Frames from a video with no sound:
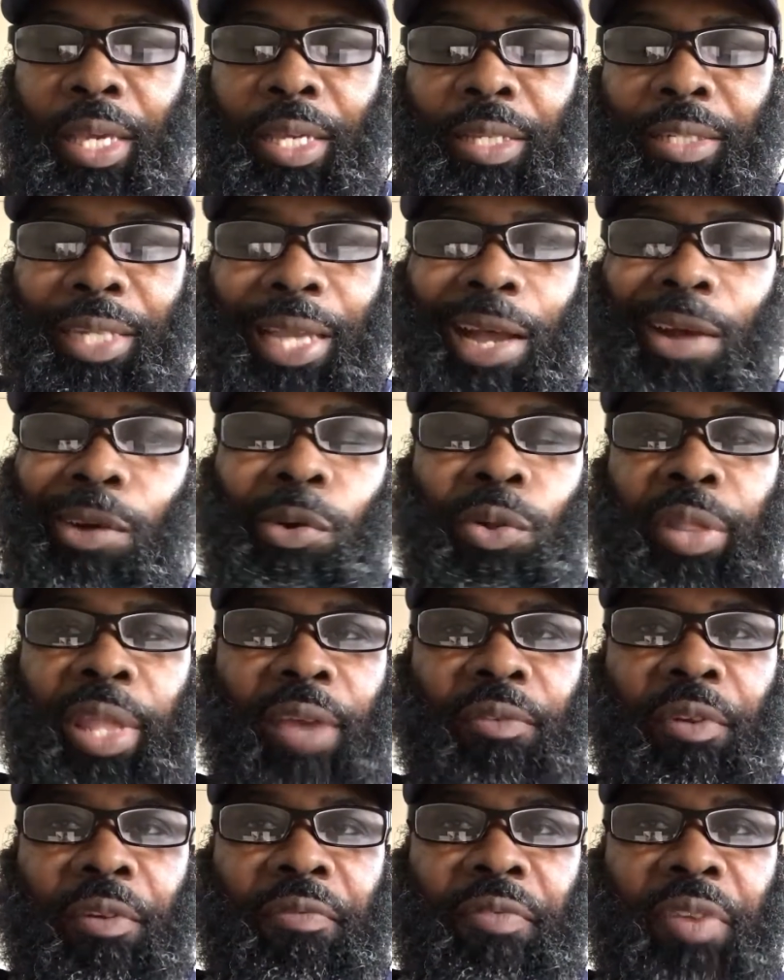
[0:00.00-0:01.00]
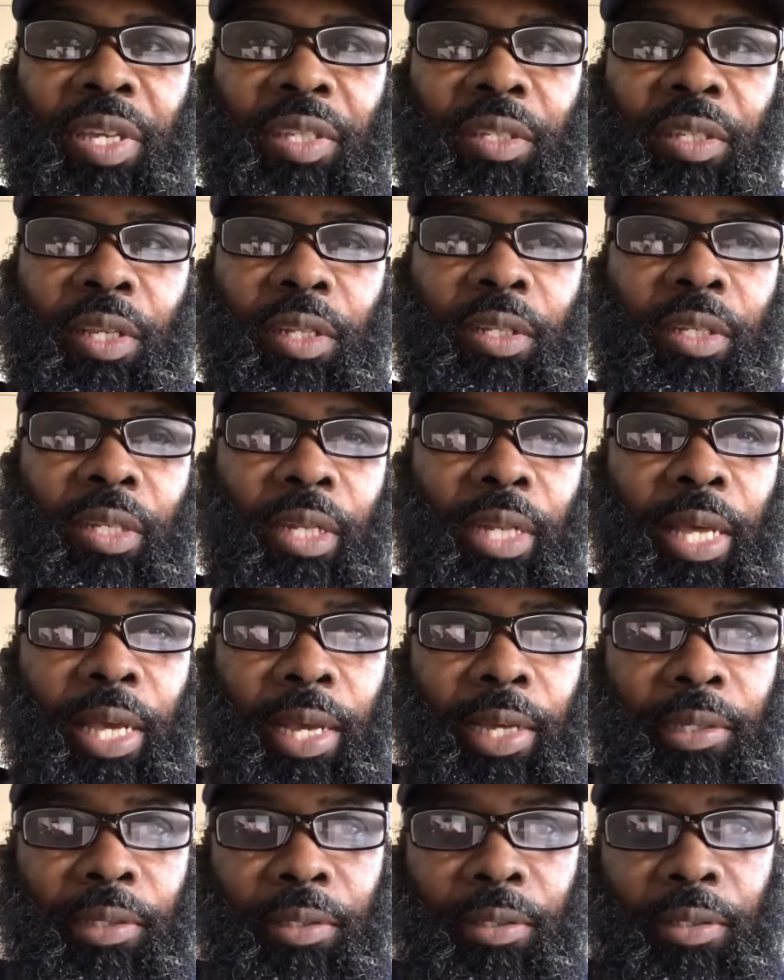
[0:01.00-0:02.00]
Shaul never visited
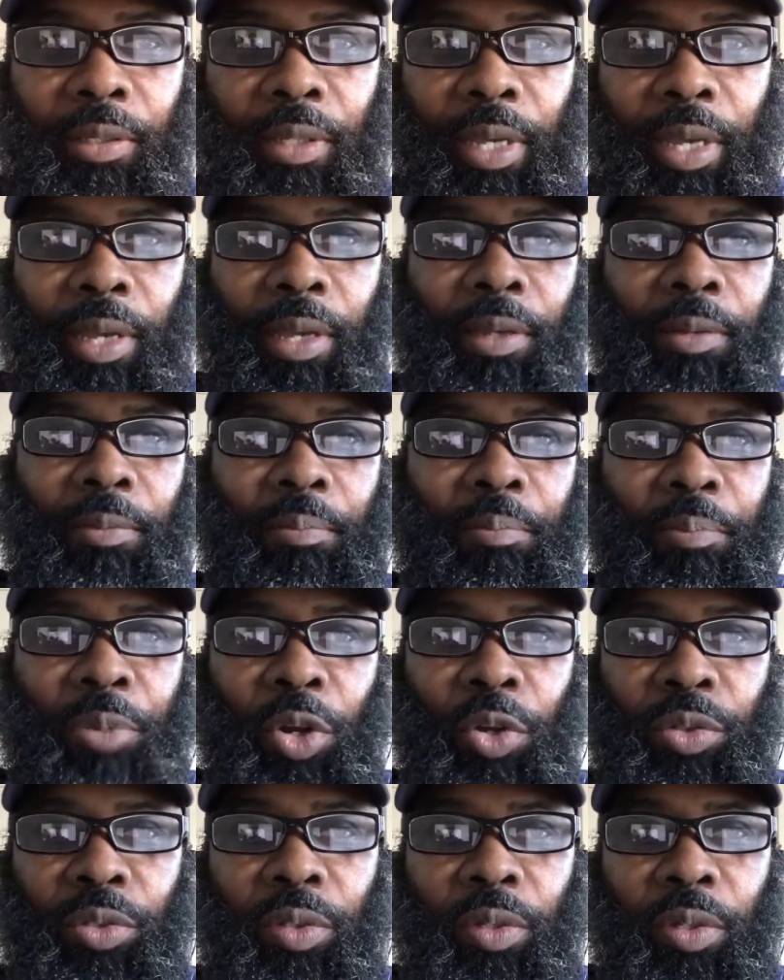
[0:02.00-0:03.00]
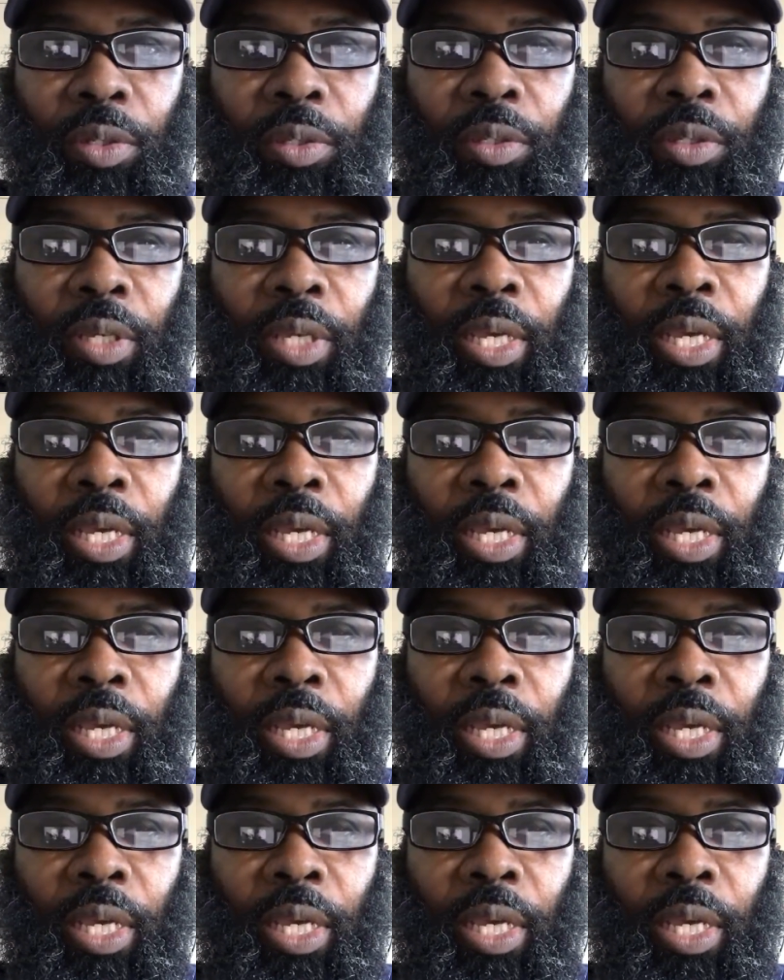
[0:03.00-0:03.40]
Kalash uh, personally.